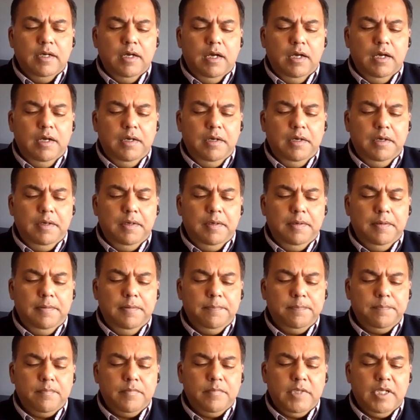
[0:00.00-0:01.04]
Uh,
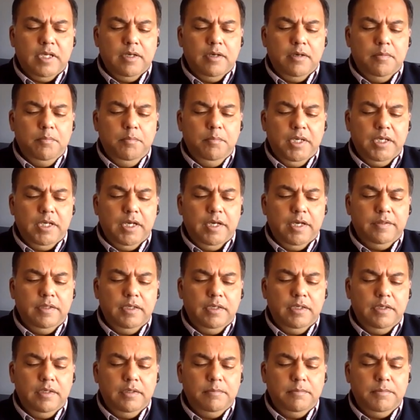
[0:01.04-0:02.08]
but I
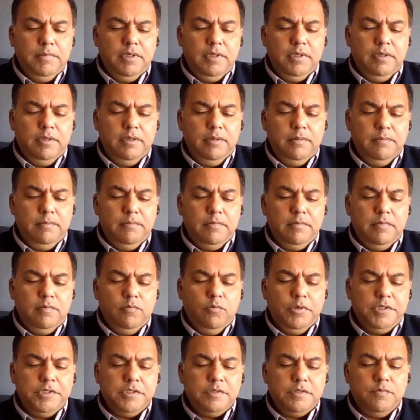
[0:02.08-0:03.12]
think um, um
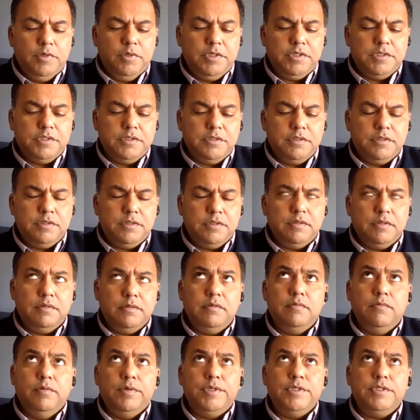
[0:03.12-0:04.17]
what what is
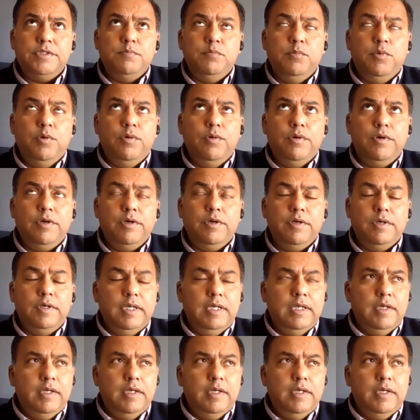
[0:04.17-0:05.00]
what is more